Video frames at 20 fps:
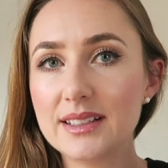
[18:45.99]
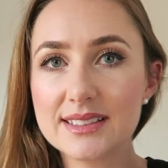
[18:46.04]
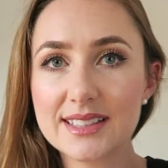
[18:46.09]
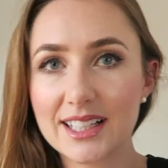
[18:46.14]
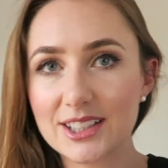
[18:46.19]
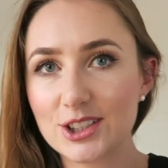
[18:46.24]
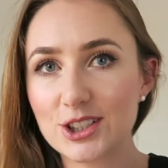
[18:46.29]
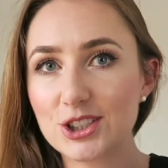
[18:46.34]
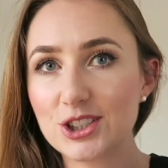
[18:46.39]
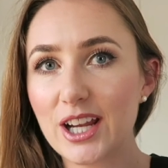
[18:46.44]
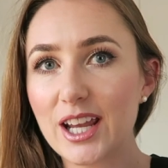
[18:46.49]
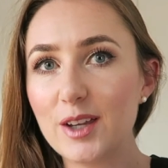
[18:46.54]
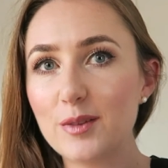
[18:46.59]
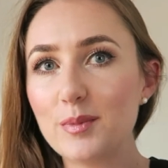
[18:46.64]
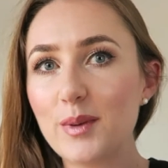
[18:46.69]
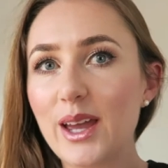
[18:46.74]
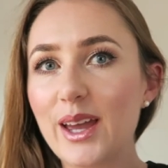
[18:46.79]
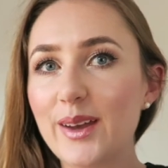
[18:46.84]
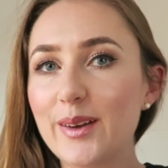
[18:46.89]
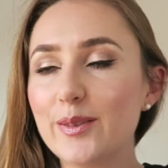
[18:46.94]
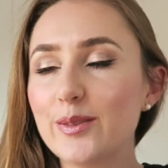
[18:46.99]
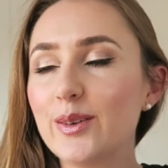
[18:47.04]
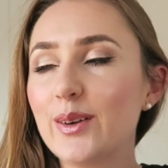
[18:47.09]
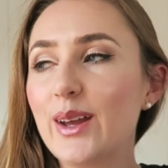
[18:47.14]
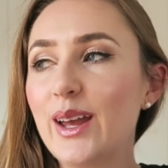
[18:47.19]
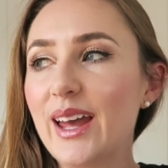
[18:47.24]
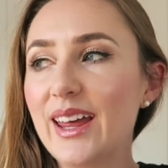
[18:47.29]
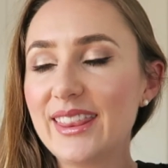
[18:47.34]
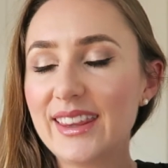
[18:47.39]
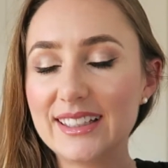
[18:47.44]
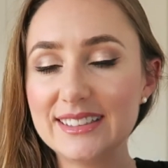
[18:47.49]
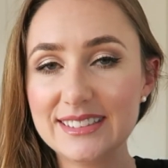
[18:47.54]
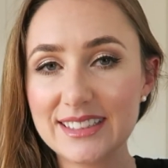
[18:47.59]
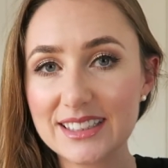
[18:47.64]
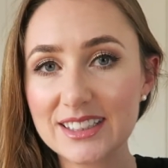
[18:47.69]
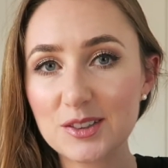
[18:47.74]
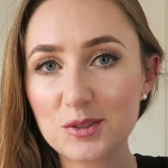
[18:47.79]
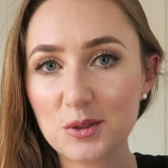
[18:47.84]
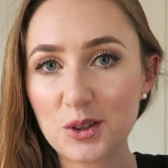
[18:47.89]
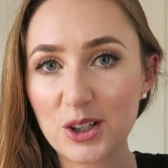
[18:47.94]
such a shame if they
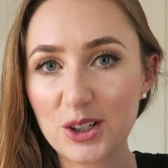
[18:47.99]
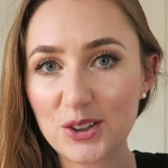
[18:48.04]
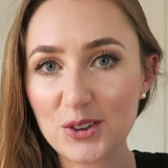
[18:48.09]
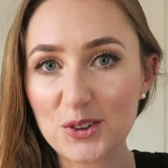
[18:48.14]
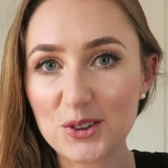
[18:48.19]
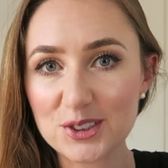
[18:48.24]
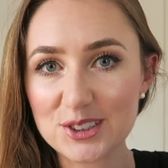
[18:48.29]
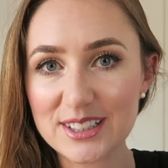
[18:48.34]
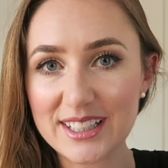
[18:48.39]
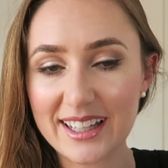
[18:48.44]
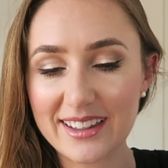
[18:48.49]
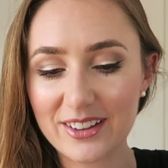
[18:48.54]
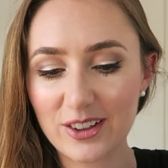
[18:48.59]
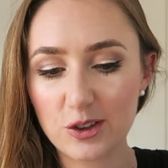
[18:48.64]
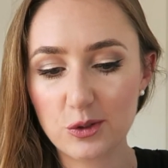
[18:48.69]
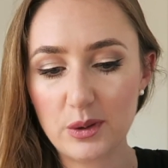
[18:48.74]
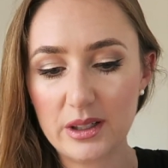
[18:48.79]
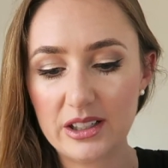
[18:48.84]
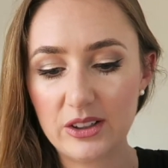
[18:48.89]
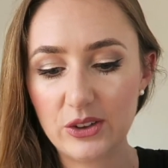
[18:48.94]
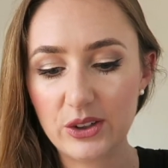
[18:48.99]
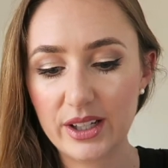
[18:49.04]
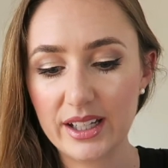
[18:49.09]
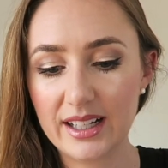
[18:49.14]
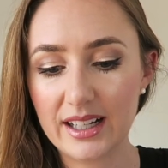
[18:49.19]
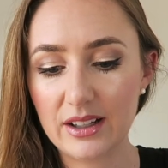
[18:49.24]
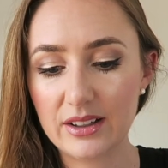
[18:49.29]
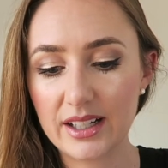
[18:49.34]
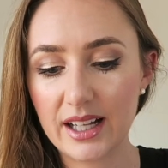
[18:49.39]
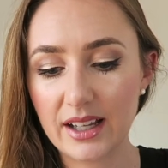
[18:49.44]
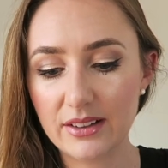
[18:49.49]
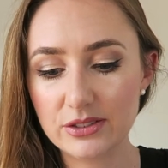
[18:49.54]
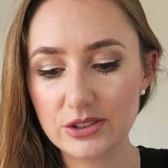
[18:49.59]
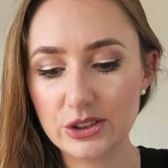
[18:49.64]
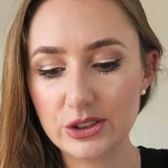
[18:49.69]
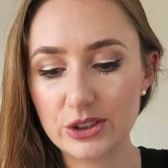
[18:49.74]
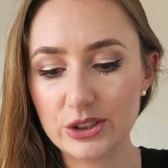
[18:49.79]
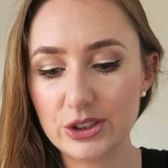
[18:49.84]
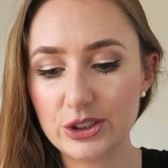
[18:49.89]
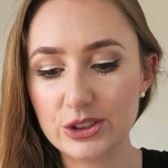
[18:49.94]
didn't work all together on one look and I'd have
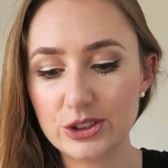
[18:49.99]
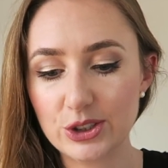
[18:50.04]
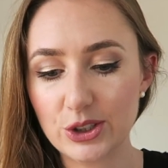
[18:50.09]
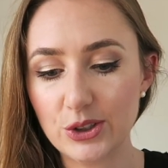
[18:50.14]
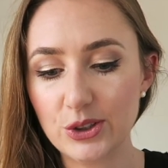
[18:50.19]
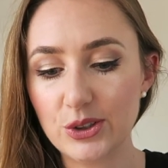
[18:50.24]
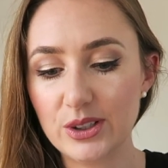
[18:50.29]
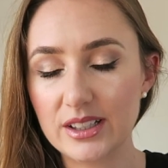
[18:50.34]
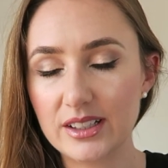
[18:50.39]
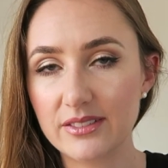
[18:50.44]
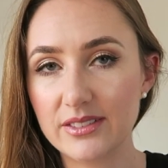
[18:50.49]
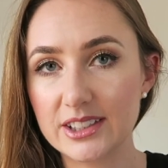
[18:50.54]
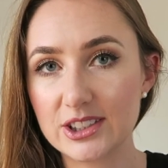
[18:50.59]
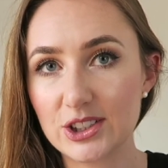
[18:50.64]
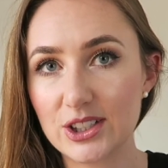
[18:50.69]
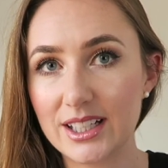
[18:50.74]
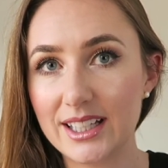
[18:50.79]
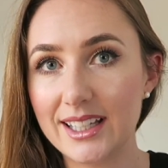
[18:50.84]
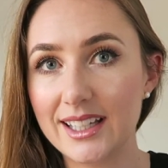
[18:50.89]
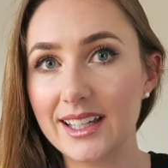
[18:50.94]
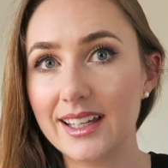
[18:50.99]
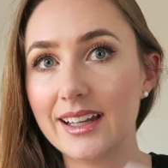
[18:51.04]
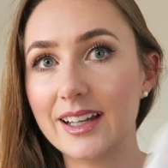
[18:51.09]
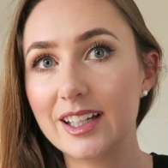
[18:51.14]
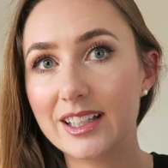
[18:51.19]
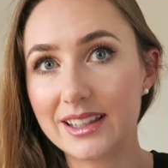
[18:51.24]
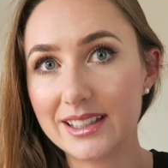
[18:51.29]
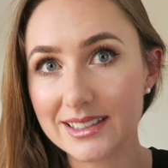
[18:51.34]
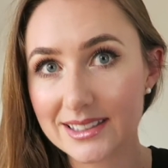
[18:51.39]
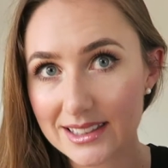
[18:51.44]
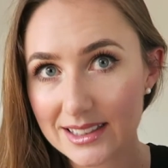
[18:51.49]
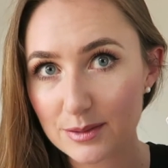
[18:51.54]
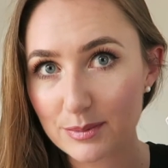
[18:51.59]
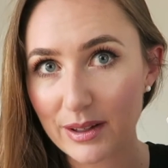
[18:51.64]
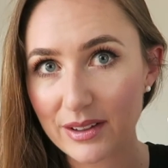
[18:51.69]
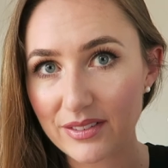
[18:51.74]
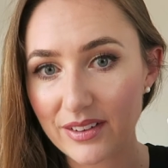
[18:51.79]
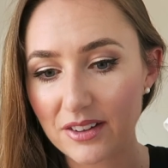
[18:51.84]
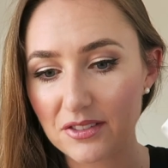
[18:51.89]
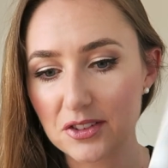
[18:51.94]
to show you individually, this is
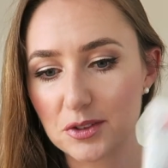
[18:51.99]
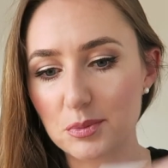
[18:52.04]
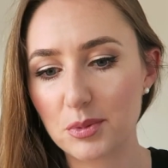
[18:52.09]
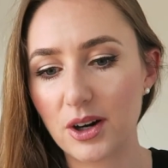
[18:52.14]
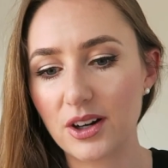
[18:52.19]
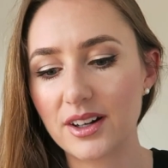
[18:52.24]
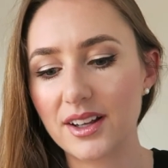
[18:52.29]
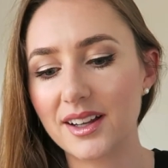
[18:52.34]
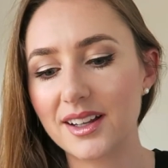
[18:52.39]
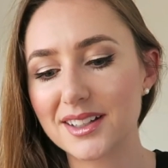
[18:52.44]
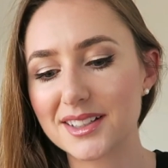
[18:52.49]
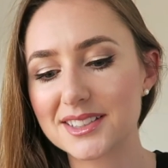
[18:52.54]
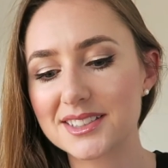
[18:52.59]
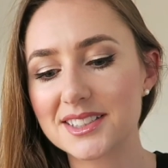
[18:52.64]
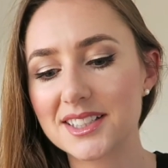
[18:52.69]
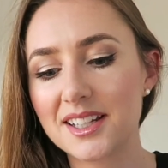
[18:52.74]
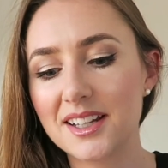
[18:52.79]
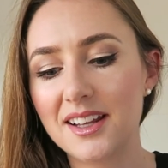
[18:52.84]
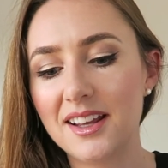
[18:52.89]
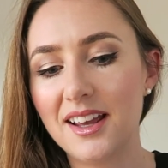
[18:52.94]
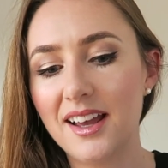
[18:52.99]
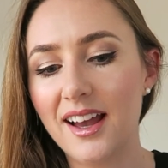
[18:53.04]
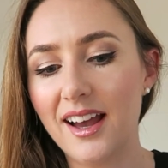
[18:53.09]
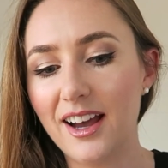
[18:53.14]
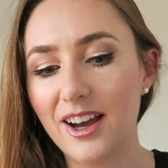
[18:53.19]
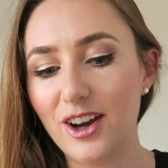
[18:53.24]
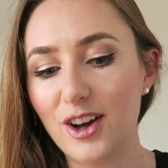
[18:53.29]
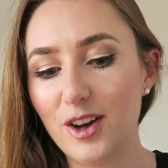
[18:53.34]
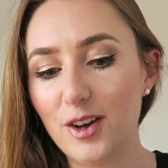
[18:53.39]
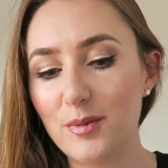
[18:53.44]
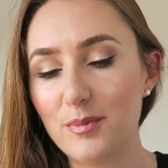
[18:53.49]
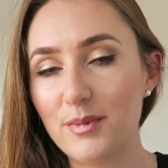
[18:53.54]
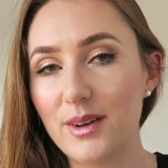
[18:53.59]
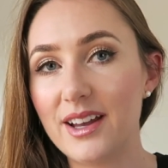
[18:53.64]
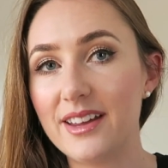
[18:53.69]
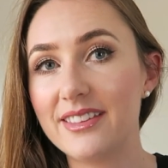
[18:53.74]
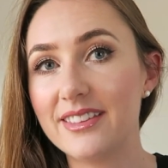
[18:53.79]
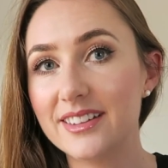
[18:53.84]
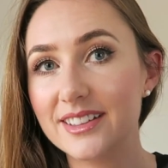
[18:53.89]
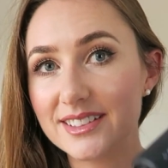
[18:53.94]
my favorite product,
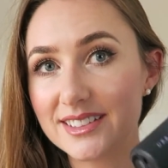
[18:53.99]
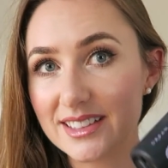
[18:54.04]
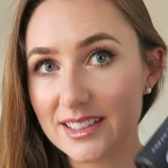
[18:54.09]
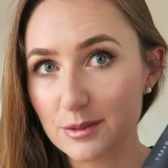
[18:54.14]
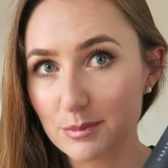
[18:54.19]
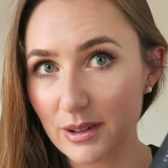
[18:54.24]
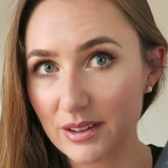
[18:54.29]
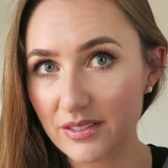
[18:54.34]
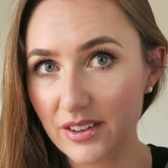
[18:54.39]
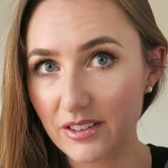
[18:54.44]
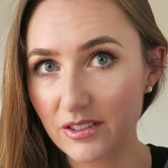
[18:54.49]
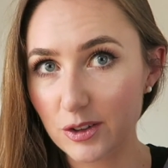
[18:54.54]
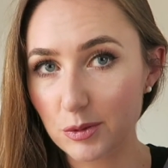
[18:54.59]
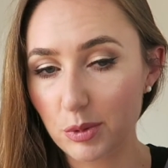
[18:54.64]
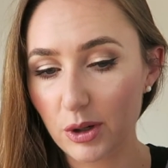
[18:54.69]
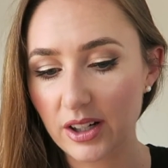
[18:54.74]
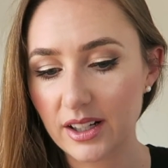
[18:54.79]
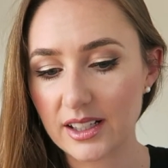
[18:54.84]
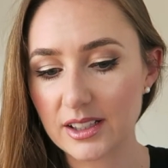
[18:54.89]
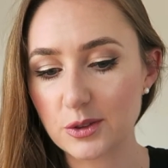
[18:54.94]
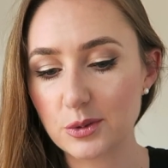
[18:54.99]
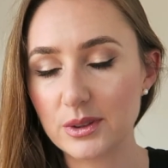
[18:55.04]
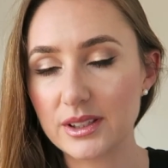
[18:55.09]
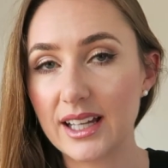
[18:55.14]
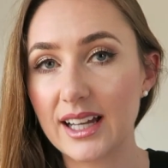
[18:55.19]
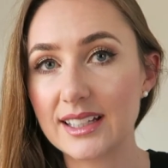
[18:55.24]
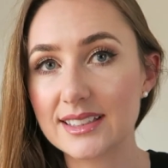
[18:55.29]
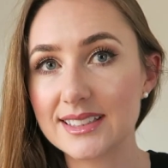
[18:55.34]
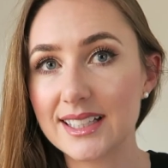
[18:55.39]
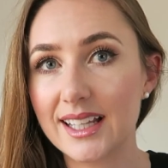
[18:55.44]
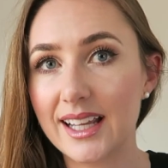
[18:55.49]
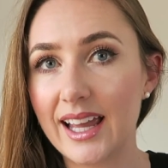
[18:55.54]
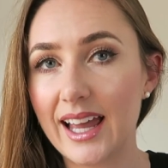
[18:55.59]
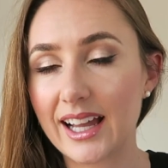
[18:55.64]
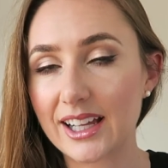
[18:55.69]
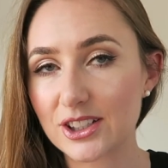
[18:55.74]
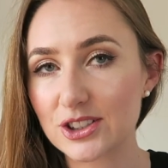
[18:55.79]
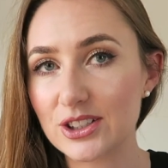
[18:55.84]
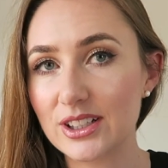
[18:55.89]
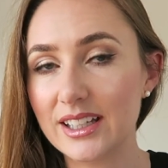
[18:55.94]
this is my favorite product, without
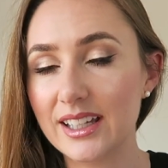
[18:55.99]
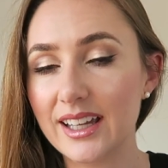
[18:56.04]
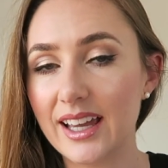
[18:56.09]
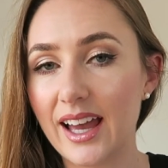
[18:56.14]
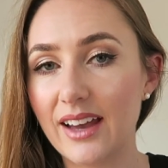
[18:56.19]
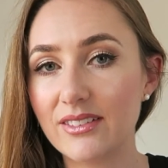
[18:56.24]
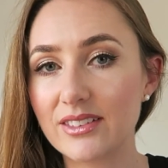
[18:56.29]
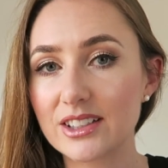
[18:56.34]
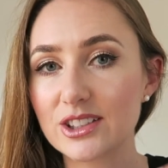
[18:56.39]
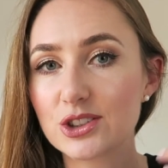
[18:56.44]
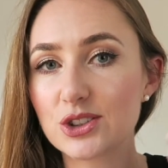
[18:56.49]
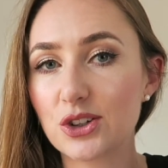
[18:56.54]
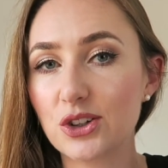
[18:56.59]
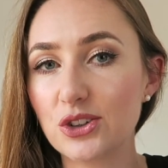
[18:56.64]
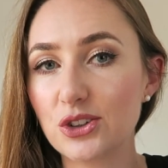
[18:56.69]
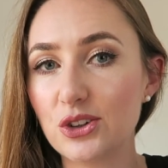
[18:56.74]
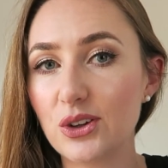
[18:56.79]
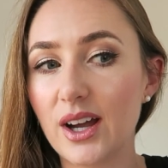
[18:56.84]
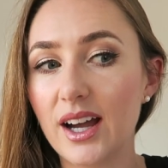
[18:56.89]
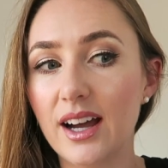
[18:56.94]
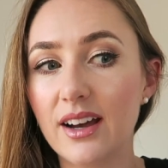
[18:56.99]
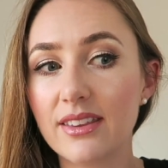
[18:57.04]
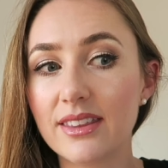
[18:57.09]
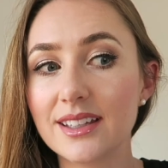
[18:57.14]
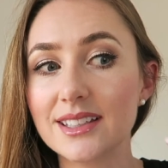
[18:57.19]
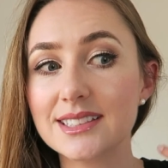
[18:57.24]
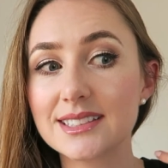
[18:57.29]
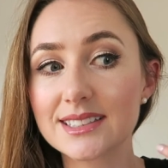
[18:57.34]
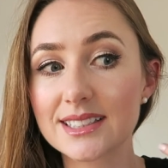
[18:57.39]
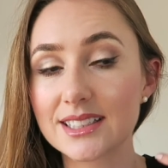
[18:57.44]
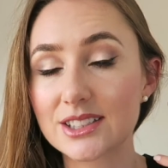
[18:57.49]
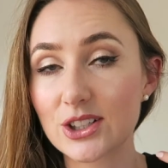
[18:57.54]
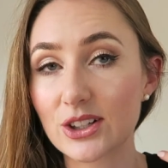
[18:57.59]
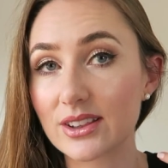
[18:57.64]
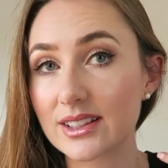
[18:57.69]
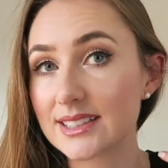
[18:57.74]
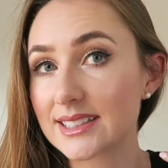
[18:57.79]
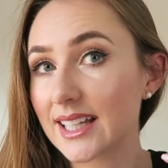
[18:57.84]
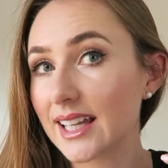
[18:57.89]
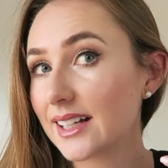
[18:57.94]
actually having shown you how they sit
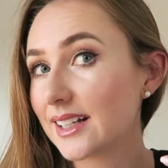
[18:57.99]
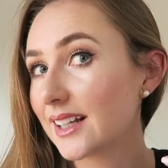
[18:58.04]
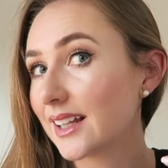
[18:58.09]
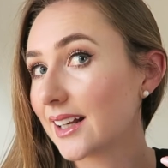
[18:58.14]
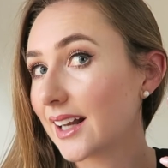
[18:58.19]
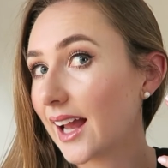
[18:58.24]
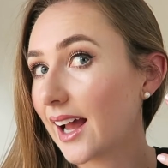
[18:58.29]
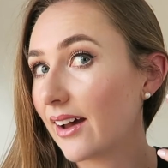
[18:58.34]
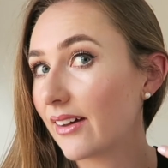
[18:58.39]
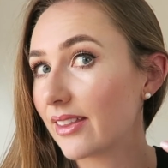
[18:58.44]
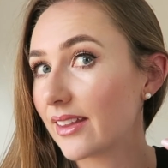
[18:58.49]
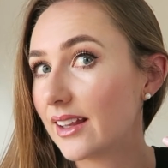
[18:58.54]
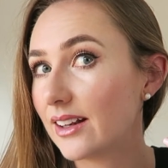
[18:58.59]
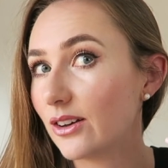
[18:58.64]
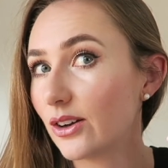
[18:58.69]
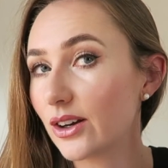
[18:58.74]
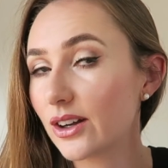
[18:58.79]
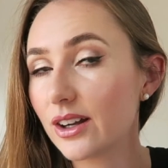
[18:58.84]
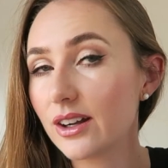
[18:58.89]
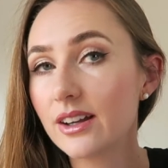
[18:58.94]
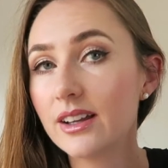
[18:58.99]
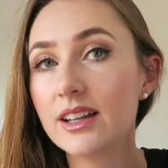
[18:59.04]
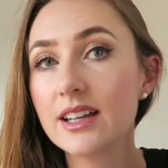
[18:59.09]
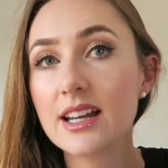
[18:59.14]
on the skin and how they look.